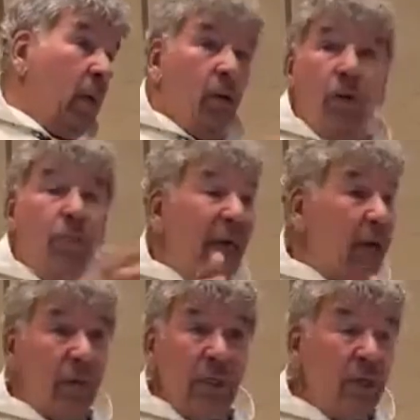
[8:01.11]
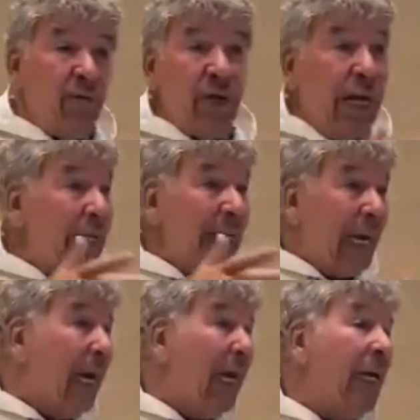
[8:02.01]
Good, bad, or indifferent kind of
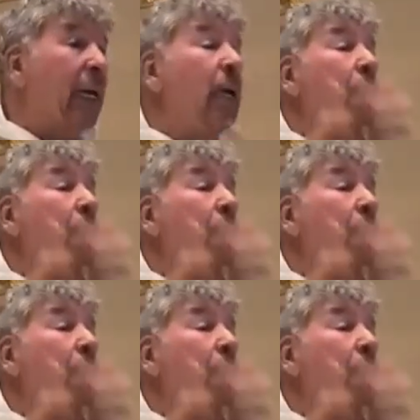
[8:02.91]
guy,